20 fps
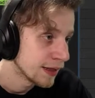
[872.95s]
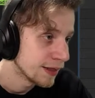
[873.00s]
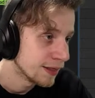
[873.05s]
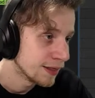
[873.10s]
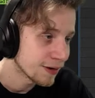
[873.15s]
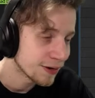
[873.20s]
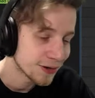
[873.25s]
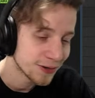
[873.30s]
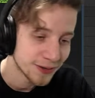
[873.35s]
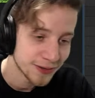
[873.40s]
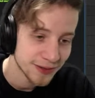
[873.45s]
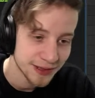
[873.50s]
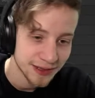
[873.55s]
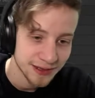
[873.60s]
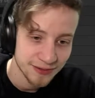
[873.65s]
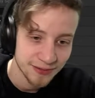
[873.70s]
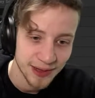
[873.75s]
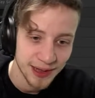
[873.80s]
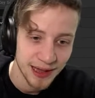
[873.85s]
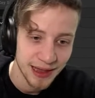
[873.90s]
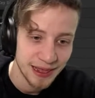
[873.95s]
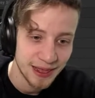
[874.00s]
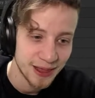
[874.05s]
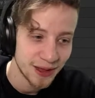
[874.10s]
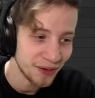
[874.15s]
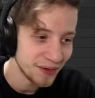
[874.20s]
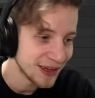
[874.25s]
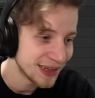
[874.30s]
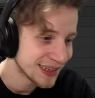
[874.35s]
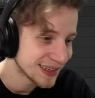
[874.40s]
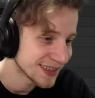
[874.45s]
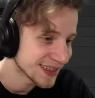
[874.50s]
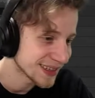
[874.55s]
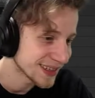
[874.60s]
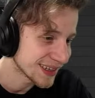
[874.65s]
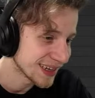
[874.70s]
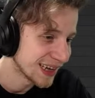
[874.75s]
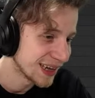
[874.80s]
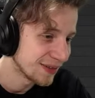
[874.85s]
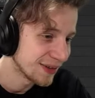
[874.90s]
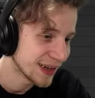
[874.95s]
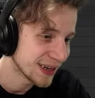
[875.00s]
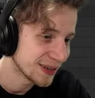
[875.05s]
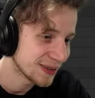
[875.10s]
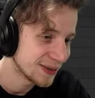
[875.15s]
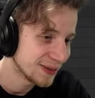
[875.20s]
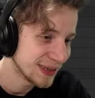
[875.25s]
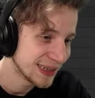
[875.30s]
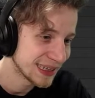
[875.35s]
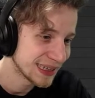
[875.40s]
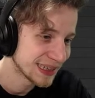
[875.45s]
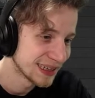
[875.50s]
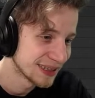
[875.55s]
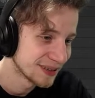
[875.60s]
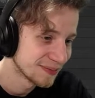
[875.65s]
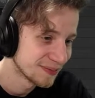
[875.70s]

Lord Physics, well, hello there, sir. How are you doing?